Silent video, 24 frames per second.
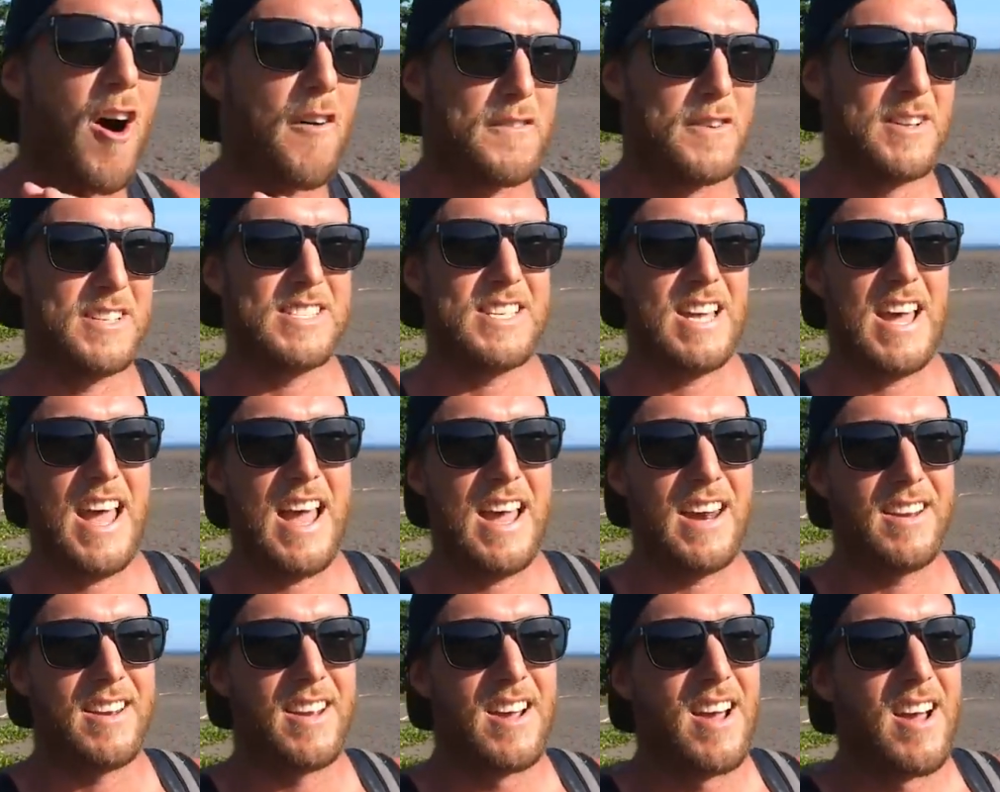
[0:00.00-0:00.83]
off its
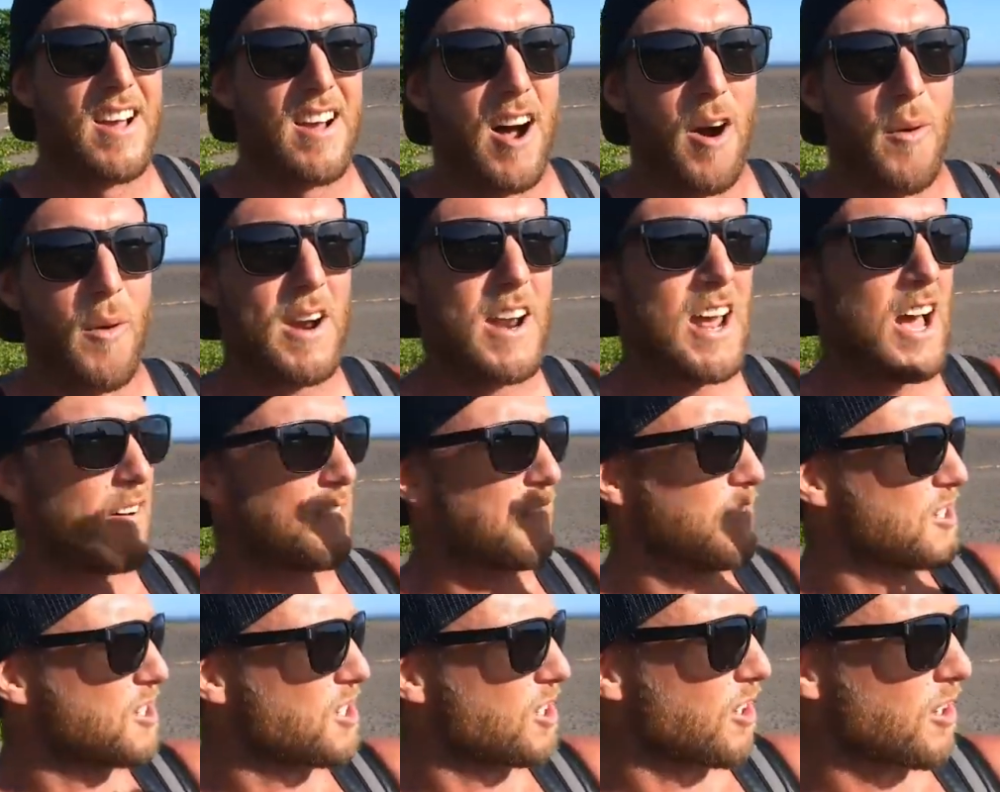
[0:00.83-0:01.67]
head. I went out
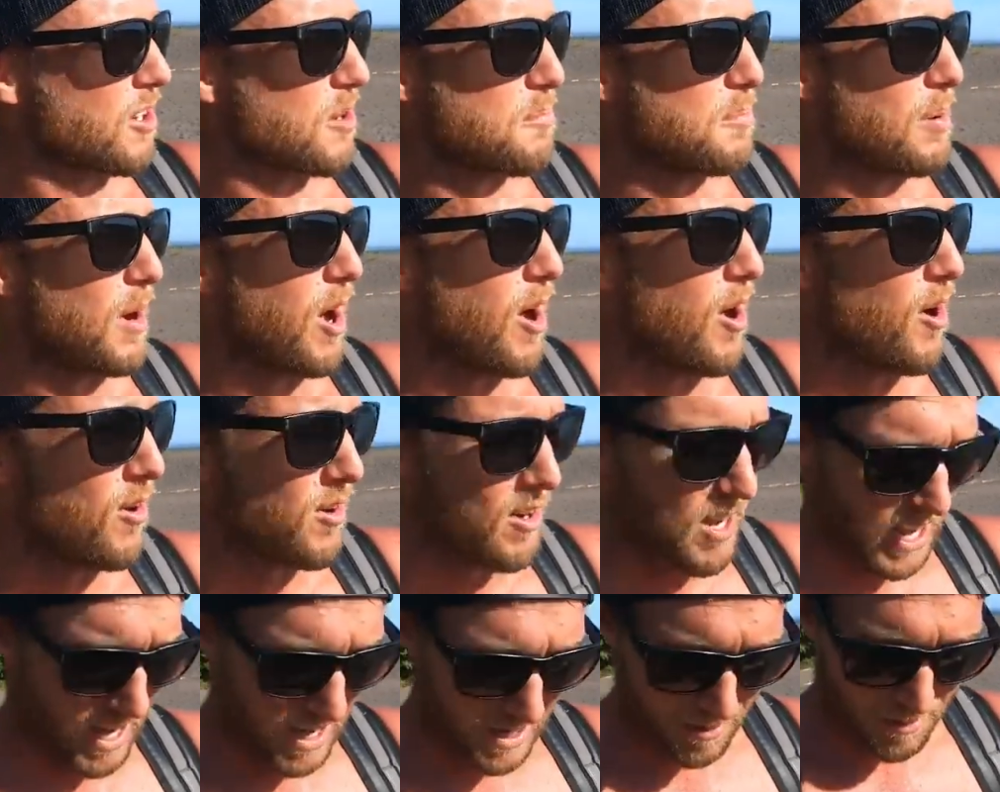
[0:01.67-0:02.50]
fishing on a boat
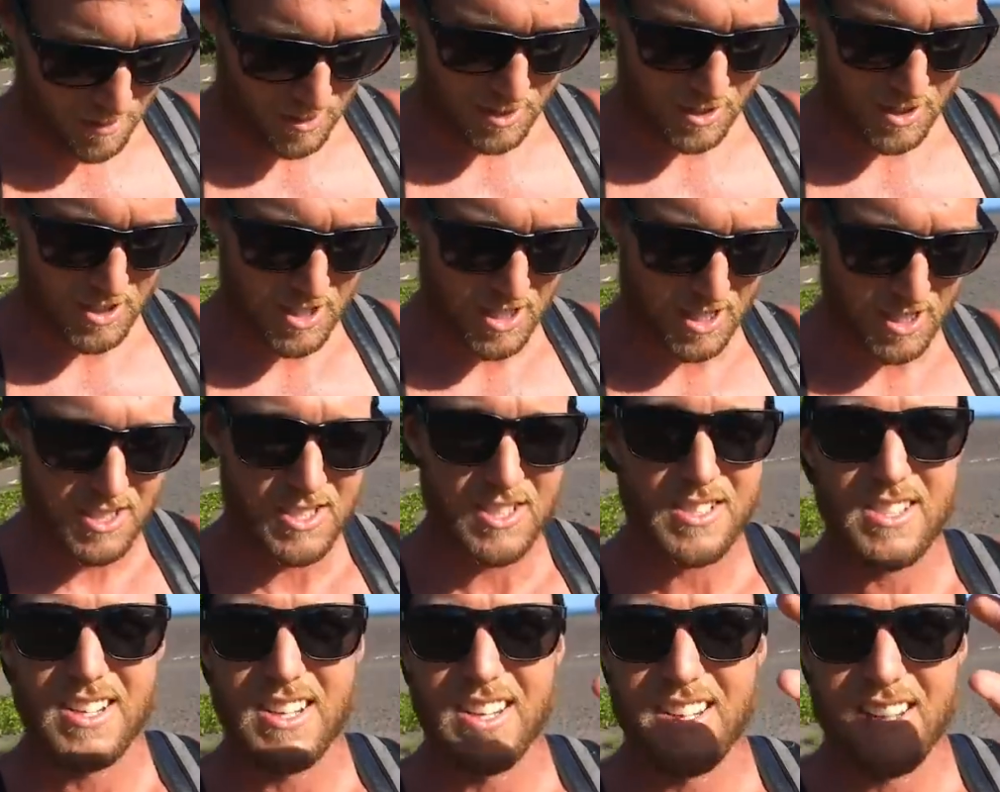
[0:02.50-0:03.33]
and it was
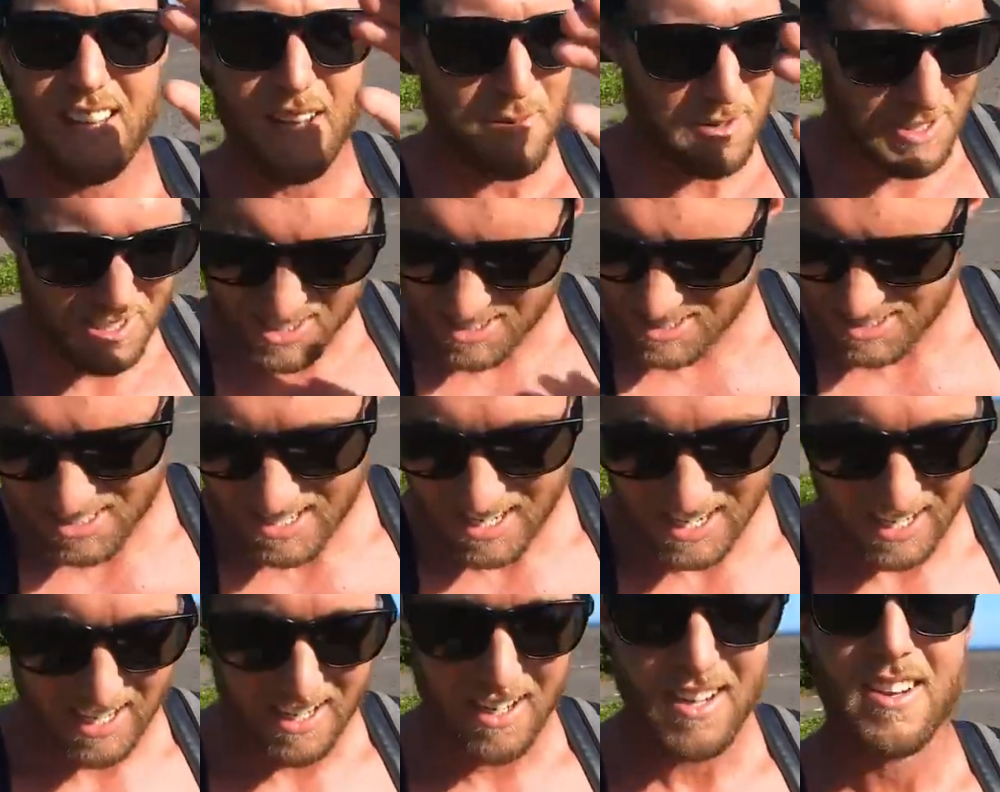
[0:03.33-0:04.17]

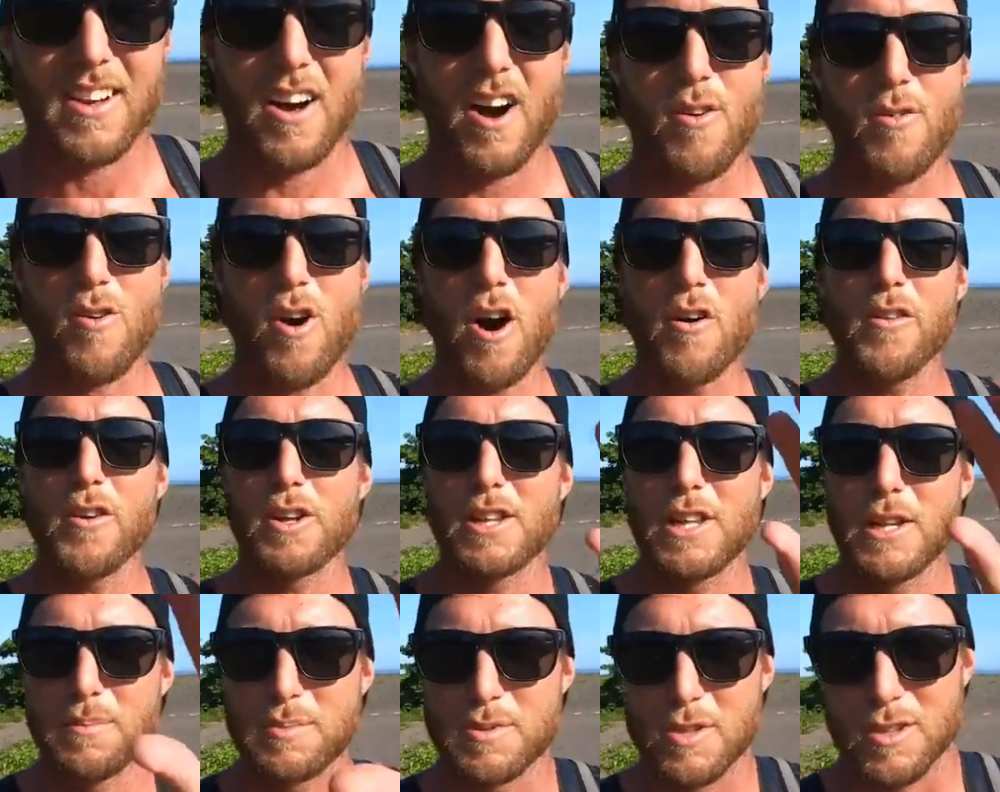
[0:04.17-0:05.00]
sick. I'll roll the
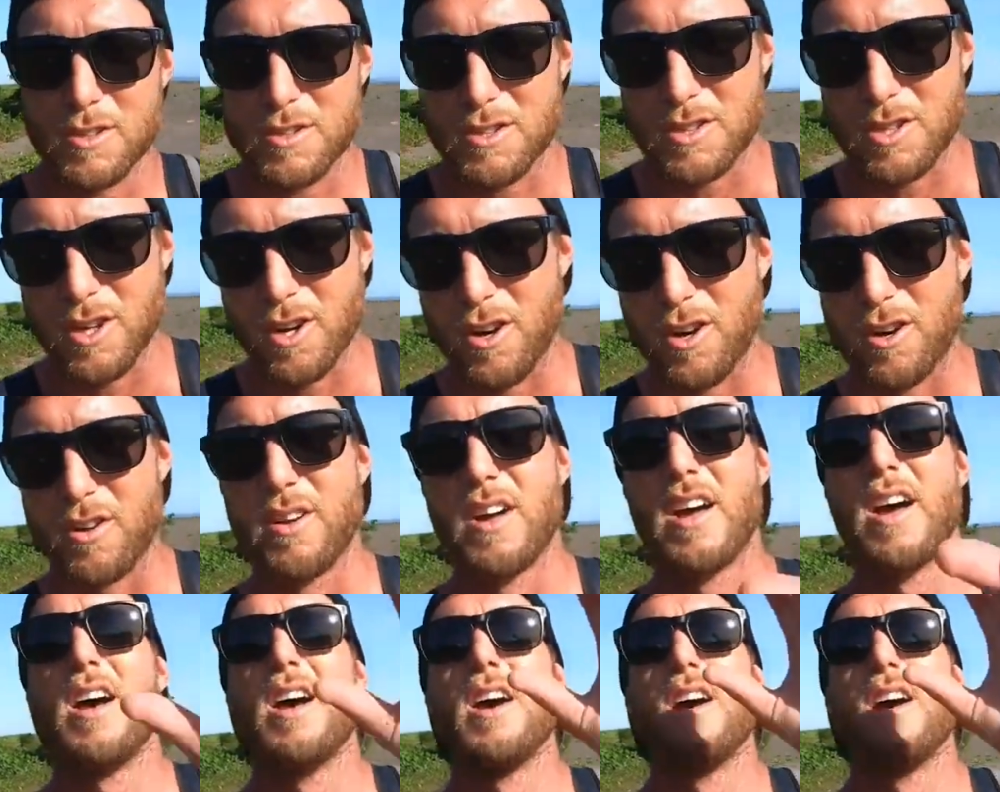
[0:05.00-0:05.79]
clips on soon.